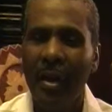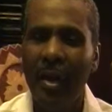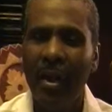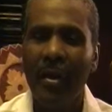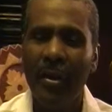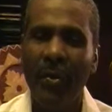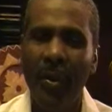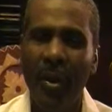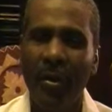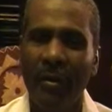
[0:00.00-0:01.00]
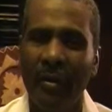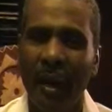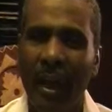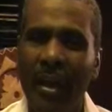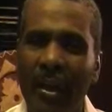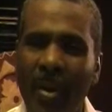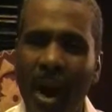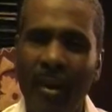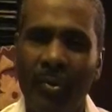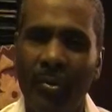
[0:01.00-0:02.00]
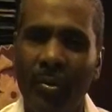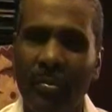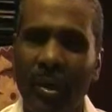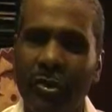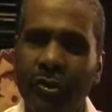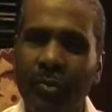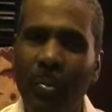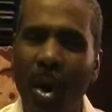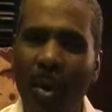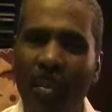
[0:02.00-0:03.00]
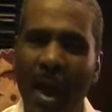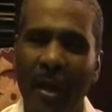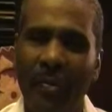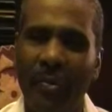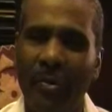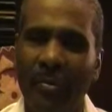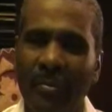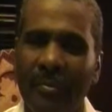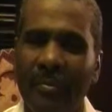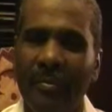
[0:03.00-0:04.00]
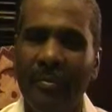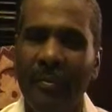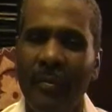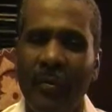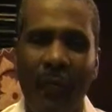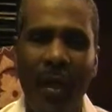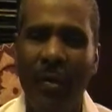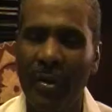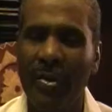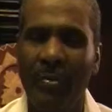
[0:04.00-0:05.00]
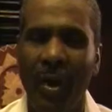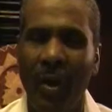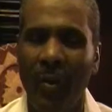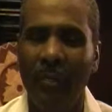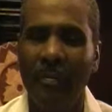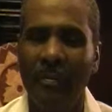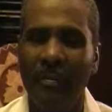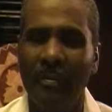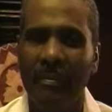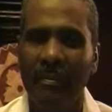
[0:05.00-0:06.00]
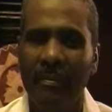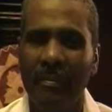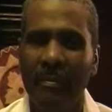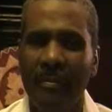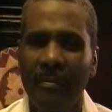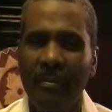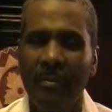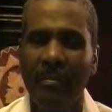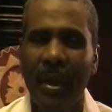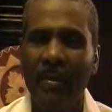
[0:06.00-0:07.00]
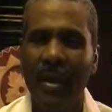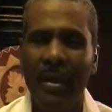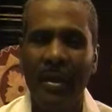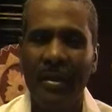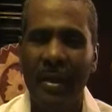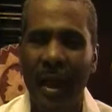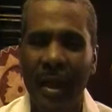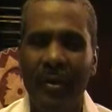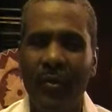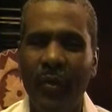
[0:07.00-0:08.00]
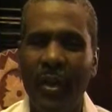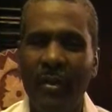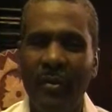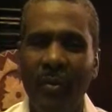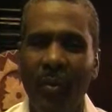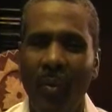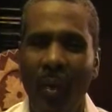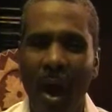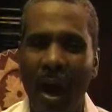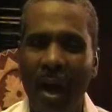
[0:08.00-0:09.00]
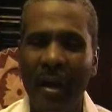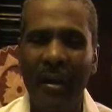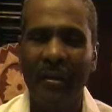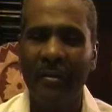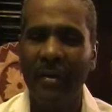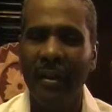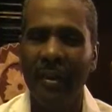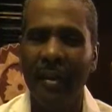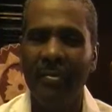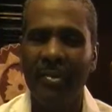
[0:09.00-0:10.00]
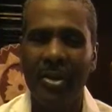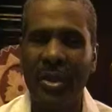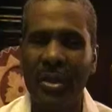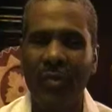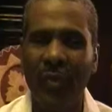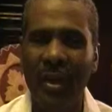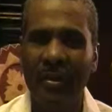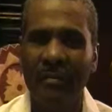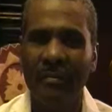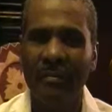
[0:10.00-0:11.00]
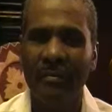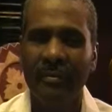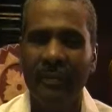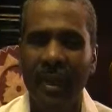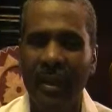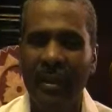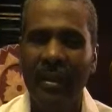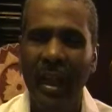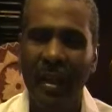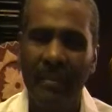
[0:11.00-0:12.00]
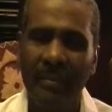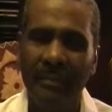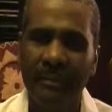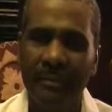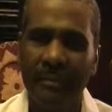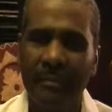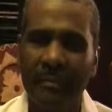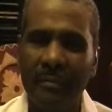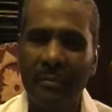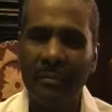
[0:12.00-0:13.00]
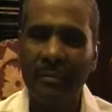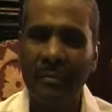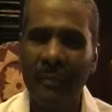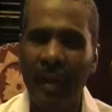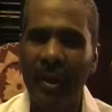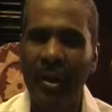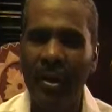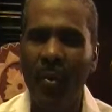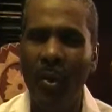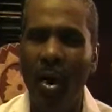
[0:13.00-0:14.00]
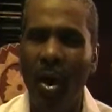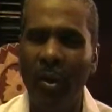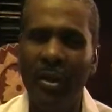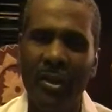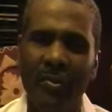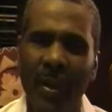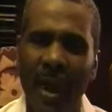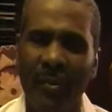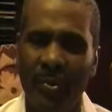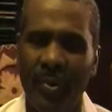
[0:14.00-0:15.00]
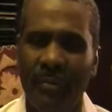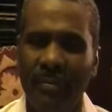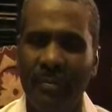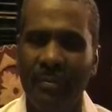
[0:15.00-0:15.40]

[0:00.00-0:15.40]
here they were in a bathroom, a small bathroom, very small, maybe eight feet wide and, and, and six feet in depth. And here they were all in this bathroom.